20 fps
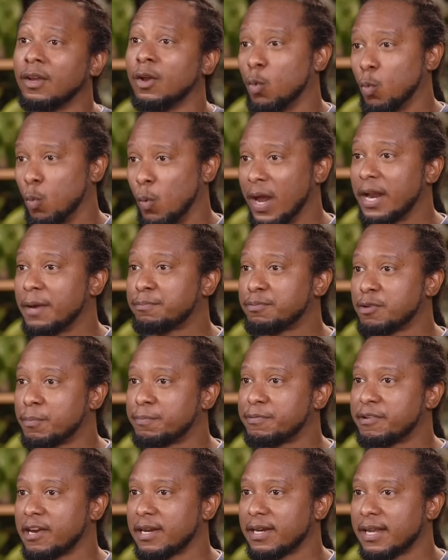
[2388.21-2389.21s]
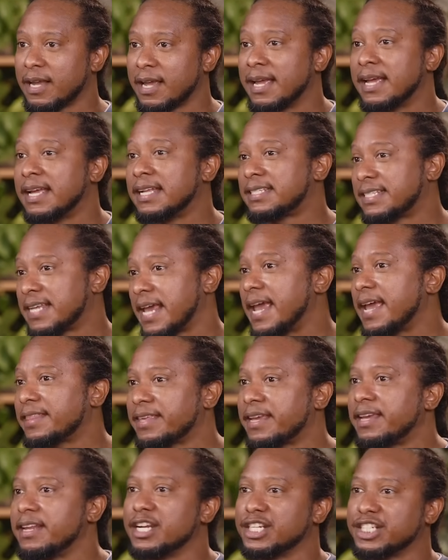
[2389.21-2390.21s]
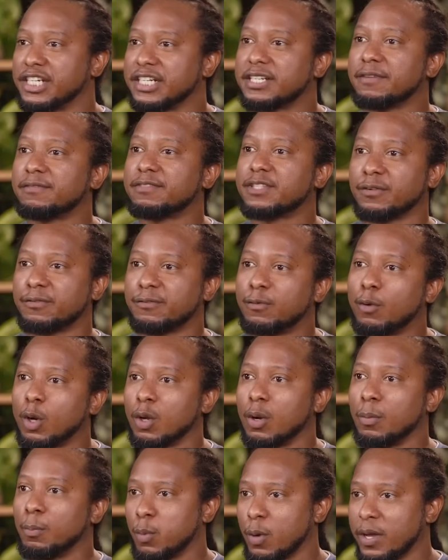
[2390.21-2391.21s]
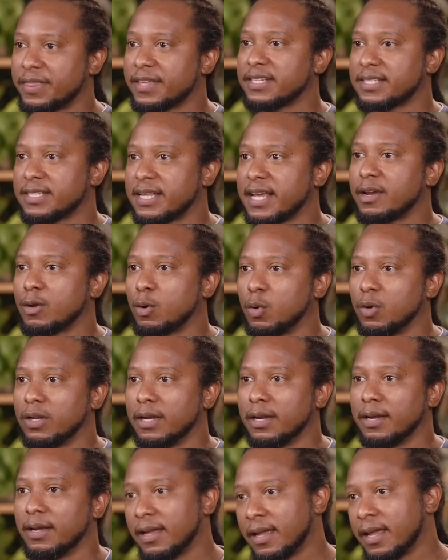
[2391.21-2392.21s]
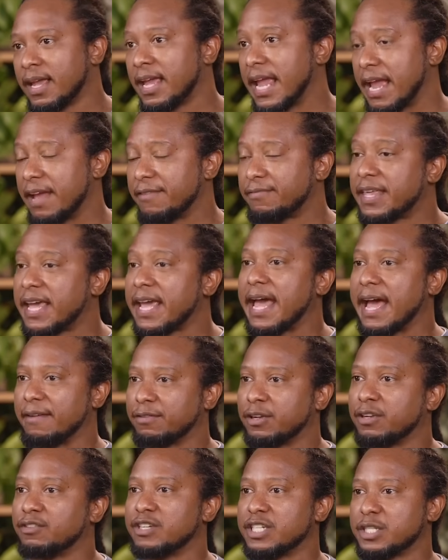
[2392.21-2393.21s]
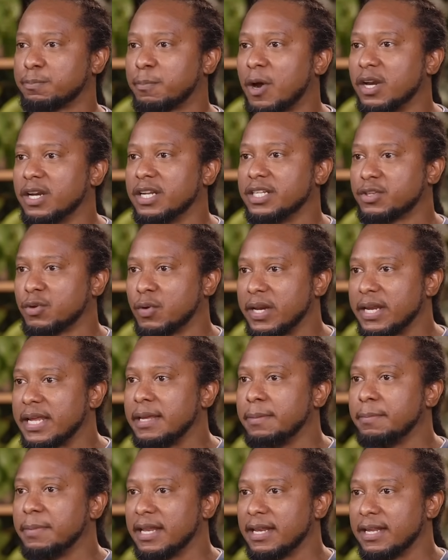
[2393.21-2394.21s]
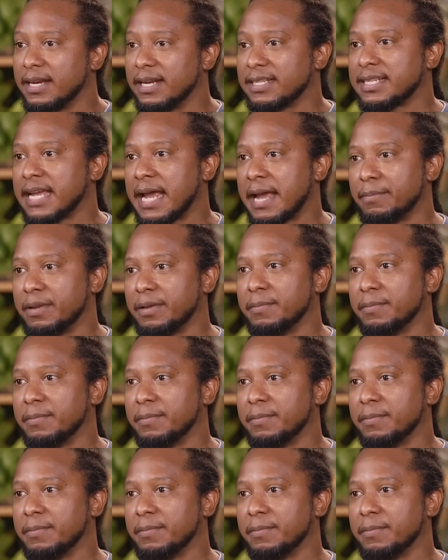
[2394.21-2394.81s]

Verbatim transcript: When appropriate, take the initiative to follow up with a stakeholder if they haven't responded to an email in a timely